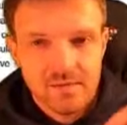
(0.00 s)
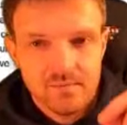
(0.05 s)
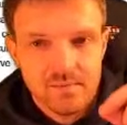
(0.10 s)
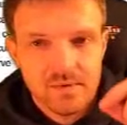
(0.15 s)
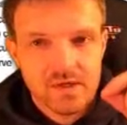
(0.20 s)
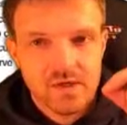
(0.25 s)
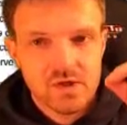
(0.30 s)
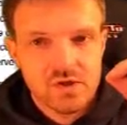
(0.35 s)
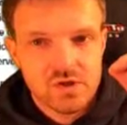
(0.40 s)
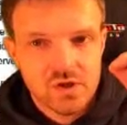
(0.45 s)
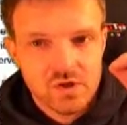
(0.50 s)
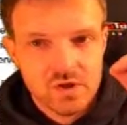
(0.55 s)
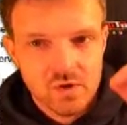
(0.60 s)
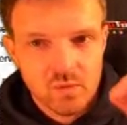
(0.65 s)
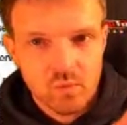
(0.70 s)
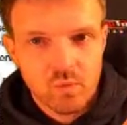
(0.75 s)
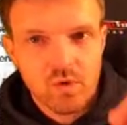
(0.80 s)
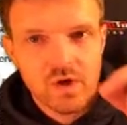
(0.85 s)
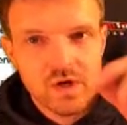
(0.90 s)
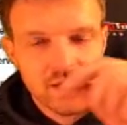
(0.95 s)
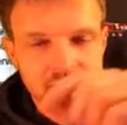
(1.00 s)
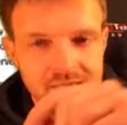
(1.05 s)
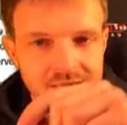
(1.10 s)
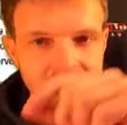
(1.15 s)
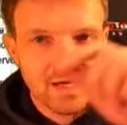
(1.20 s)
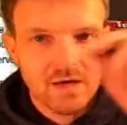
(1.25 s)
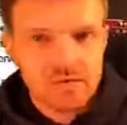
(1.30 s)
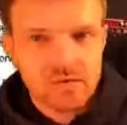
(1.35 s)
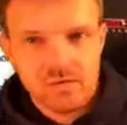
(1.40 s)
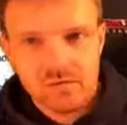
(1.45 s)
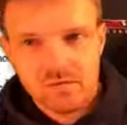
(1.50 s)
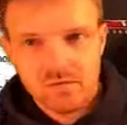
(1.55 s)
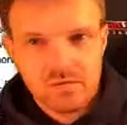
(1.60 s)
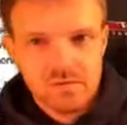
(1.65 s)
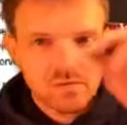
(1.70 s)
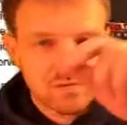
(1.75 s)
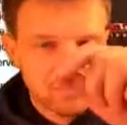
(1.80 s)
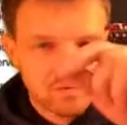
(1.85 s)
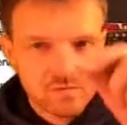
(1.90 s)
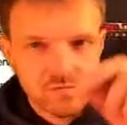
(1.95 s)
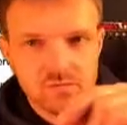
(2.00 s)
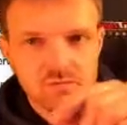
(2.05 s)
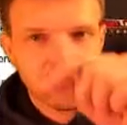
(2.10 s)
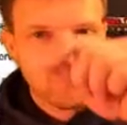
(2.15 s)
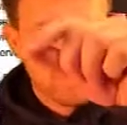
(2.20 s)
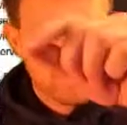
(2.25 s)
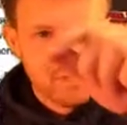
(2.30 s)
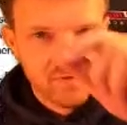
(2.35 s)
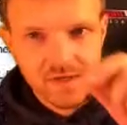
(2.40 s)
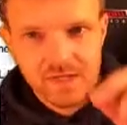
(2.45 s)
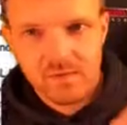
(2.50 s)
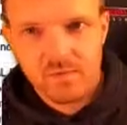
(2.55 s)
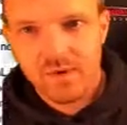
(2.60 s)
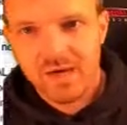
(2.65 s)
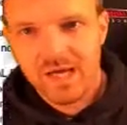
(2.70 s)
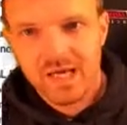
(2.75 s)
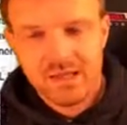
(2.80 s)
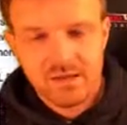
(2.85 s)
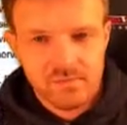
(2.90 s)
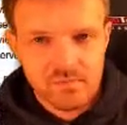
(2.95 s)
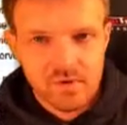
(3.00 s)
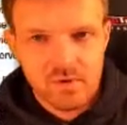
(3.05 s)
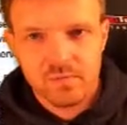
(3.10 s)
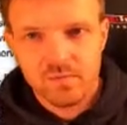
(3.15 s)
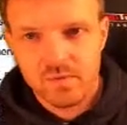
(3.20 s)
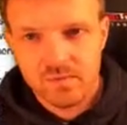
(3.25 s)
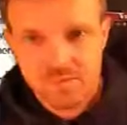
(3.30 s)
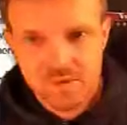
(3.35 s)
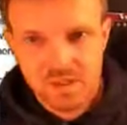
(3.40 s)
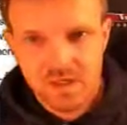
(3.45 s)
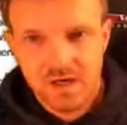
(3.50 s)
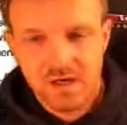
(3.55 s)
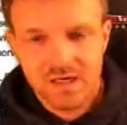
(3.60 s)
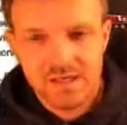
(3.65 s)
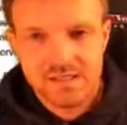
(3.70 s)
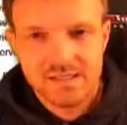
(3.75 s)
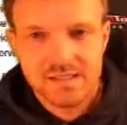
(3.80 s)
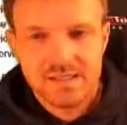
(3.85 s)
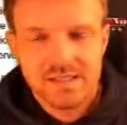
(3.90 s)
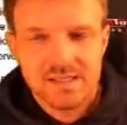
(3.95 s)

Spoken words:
because you can work out roughly where the problems are.